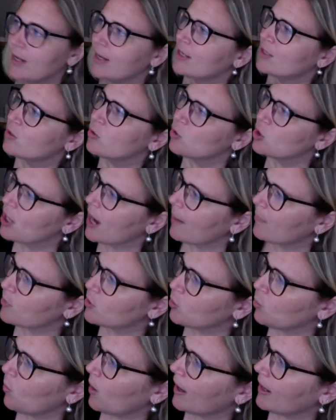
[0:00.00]
So chapter
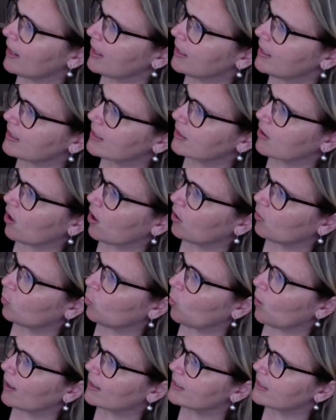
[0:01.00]
1 is called
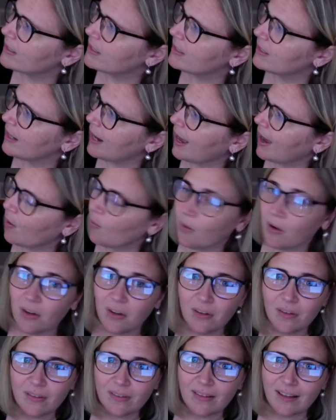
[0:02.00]
What is an
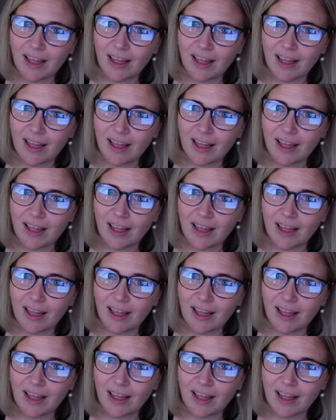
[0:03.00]
Owl?